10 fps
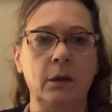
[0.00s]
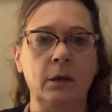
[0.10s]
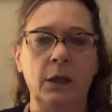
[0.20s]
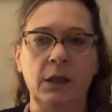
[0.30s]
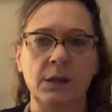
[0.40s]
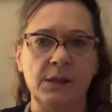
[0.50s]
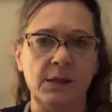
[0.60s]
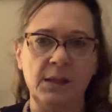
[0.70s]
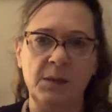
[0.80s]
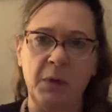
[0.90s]
it can
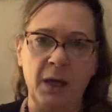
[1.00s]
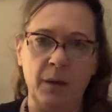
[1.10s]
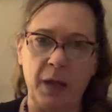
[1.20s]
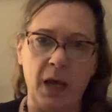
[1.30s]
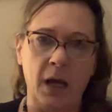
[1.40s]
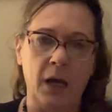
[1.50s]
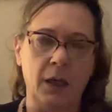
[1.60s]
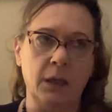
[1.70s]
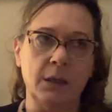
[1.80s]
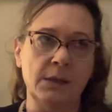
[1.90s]
cease being bad,
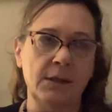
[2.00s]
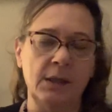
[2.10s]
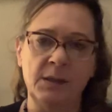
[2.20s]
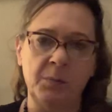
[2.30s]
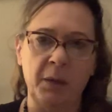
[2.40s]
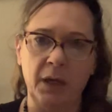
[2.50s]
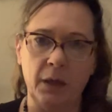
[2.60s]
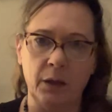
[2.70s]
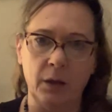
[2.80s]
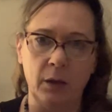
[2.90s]
it can cease
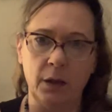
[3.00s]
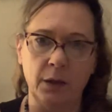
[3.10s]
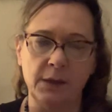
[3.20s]
being good,